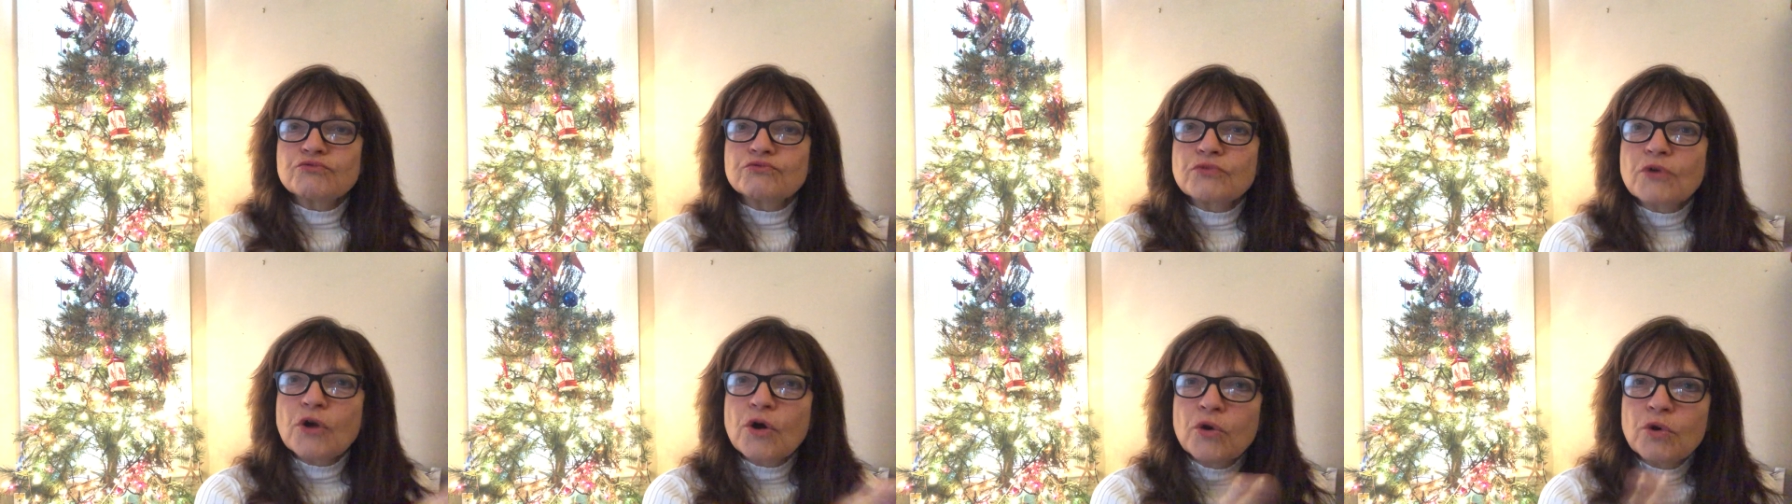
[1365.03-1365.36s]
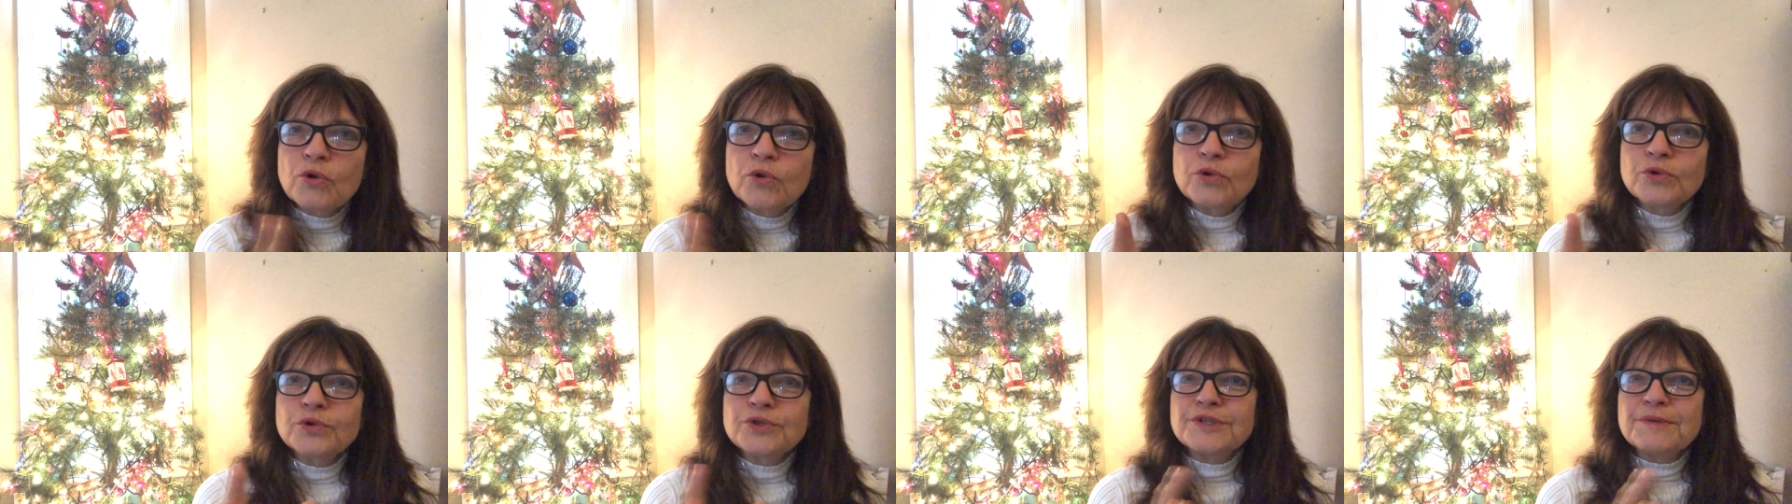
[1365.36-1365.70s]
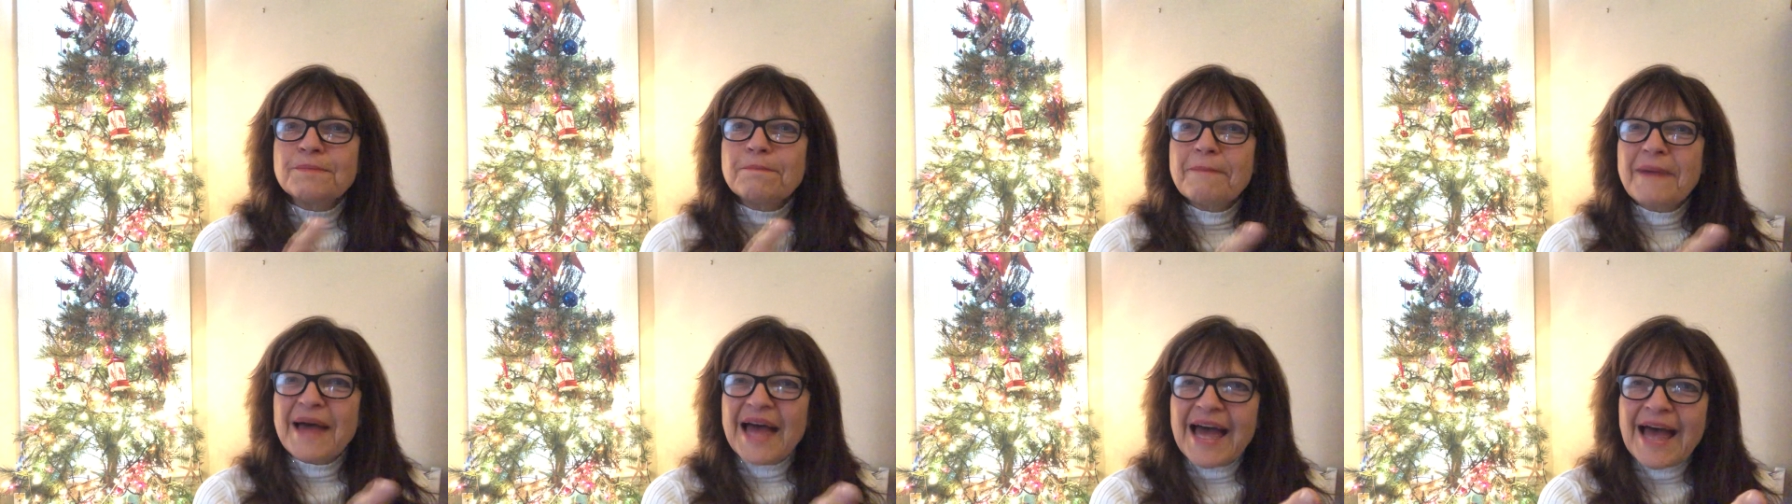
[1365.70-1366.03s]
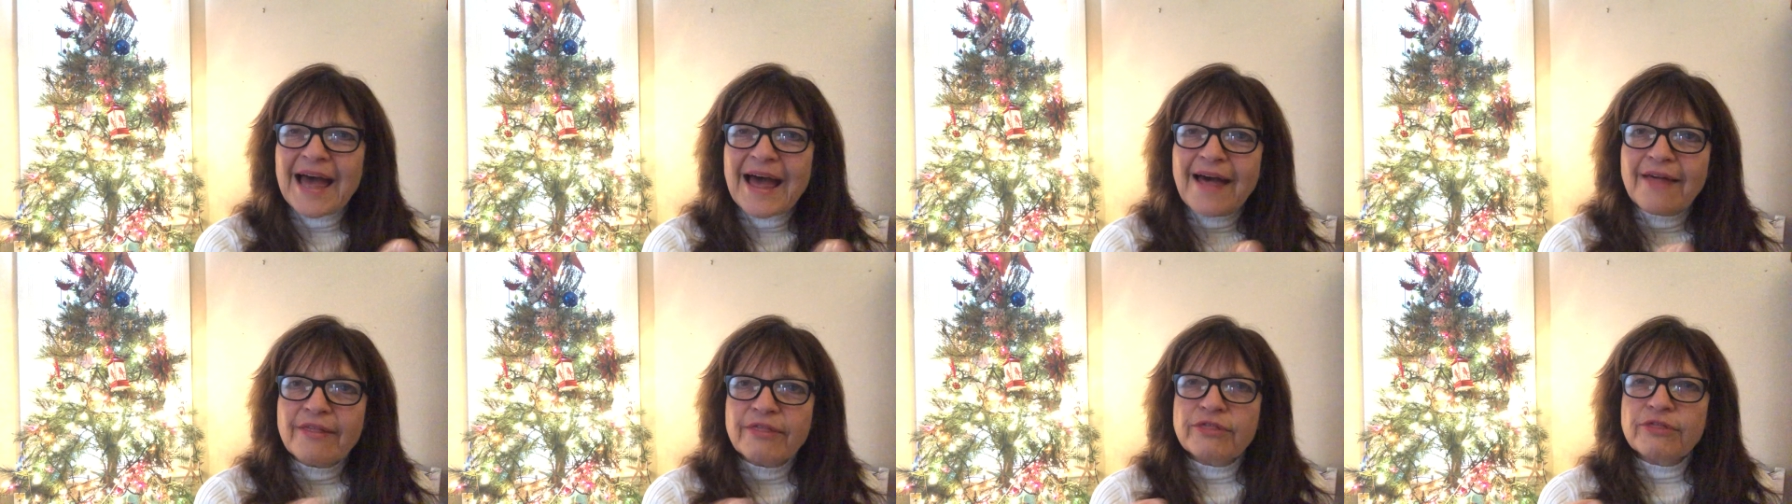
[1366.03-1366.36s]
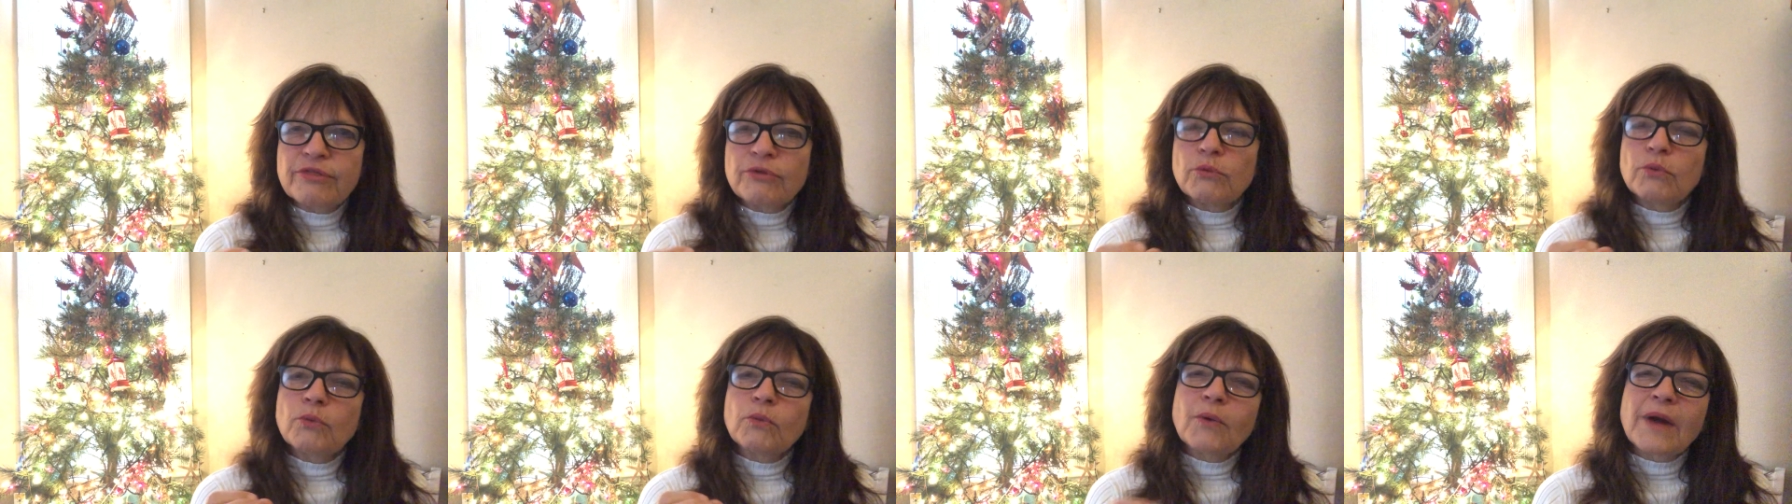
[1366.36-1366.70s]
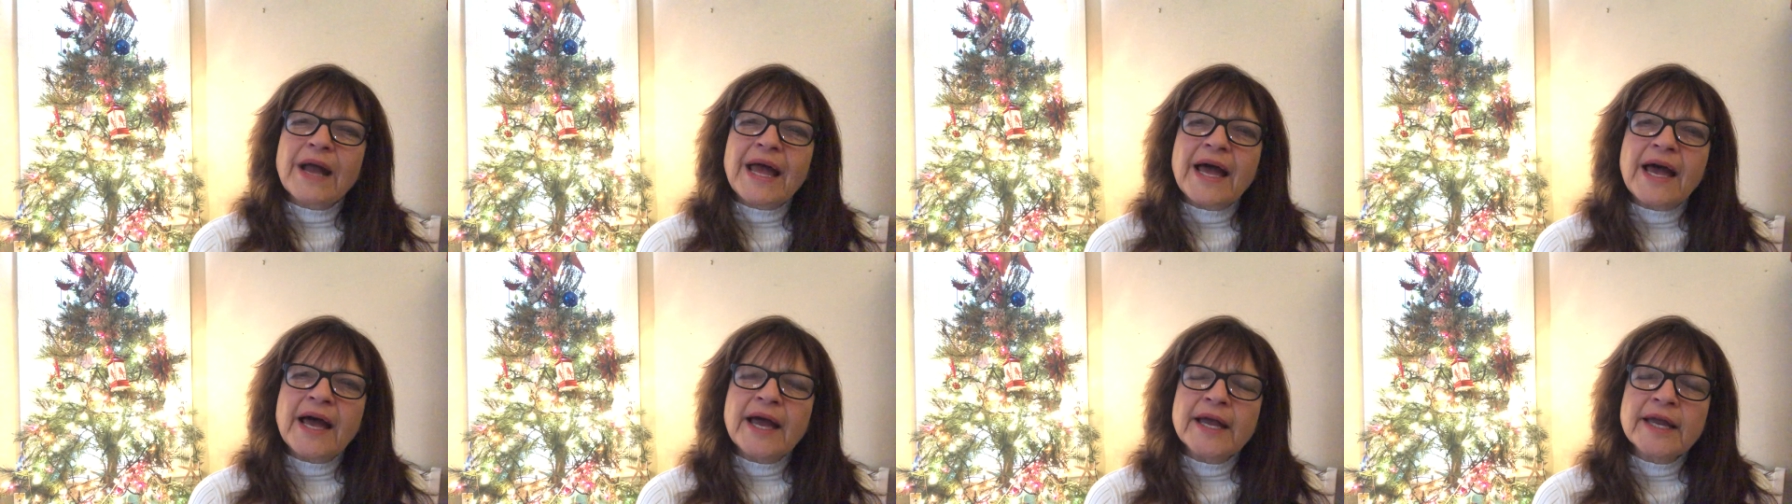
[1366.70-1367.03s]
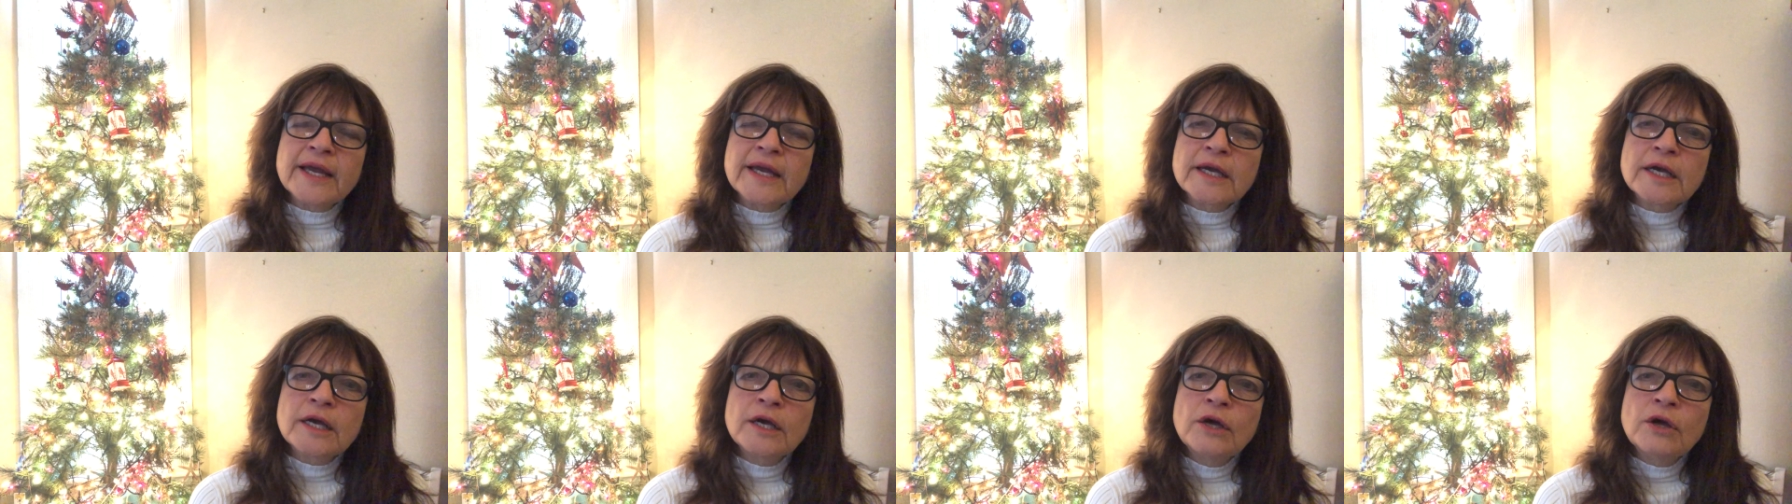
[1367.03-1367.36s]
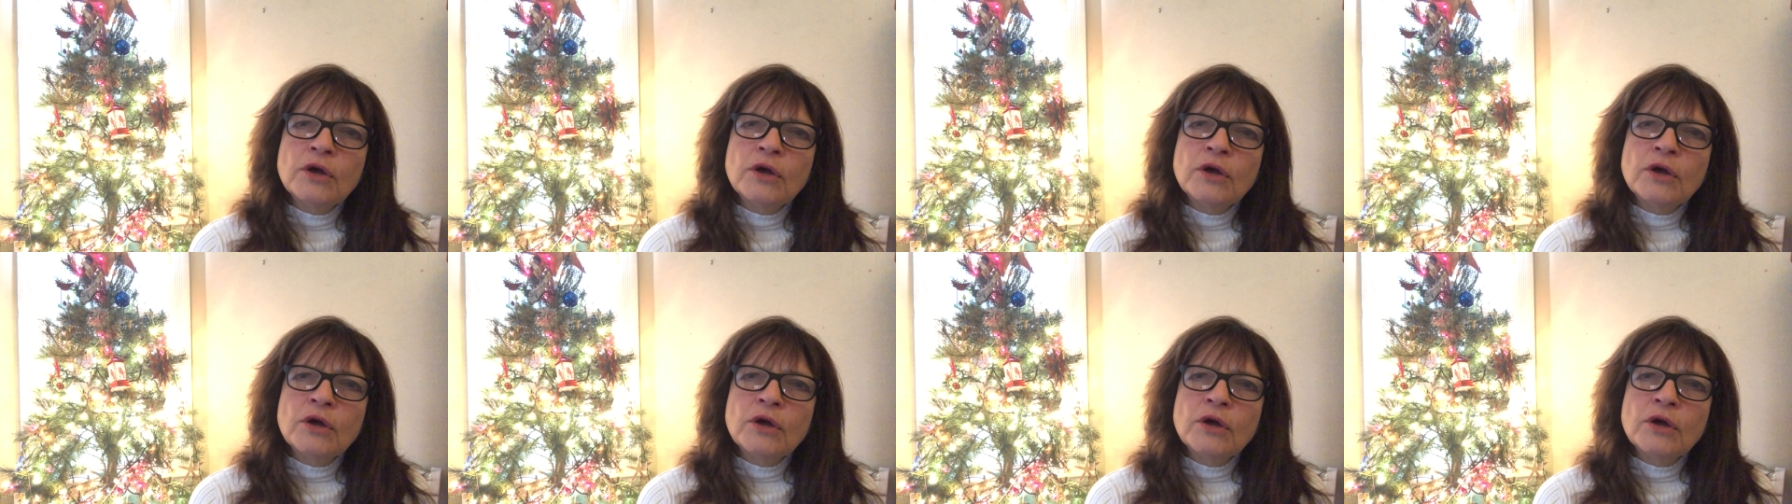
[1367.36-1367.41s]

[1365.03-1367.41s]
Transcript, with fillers: road, path, way.